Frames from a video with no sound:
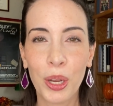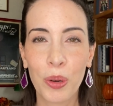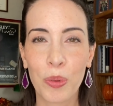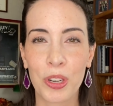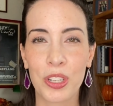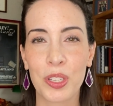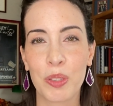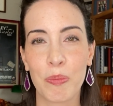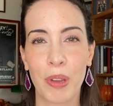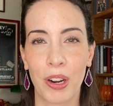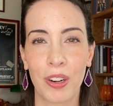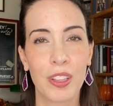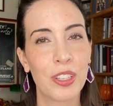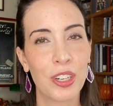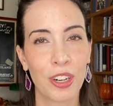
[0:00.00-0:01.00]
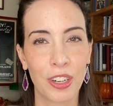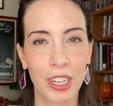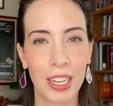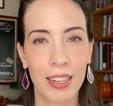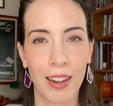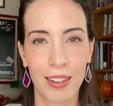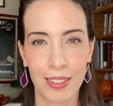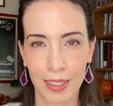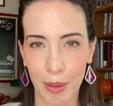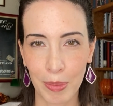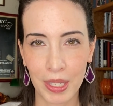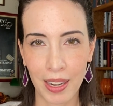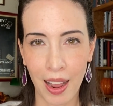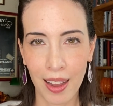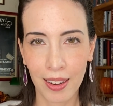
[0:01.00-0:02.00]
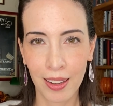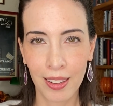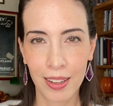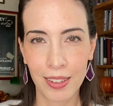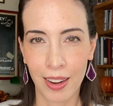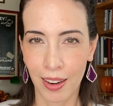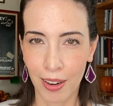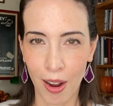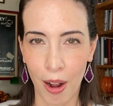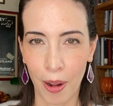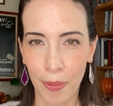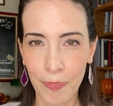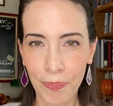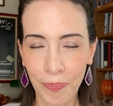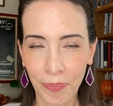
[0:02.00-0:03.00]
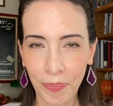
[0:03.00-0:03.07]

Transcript: which is meredithattorney.substack.com.